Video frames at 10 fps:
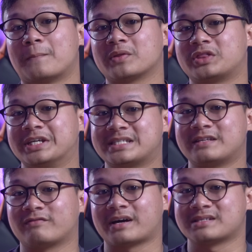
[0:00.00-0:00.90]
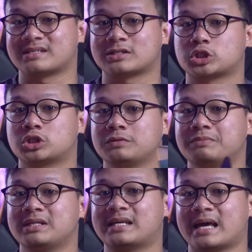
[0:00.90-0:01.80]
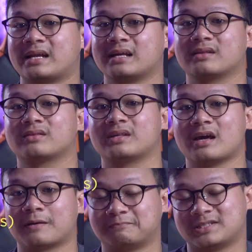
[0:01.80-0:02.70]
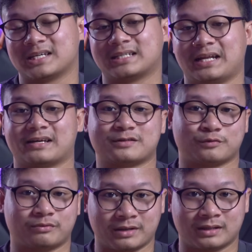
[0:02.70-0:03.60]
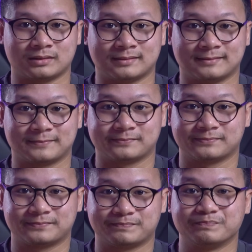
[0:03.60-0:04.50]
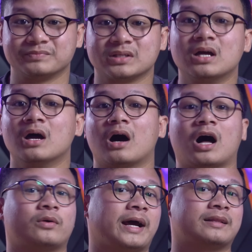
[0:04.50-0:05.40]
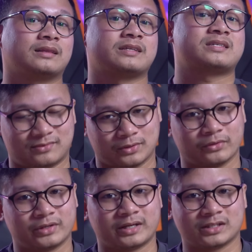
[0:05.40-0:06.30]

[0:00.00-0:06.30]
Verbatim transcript: but these devices should be getting the update as well. Alright, let's roll that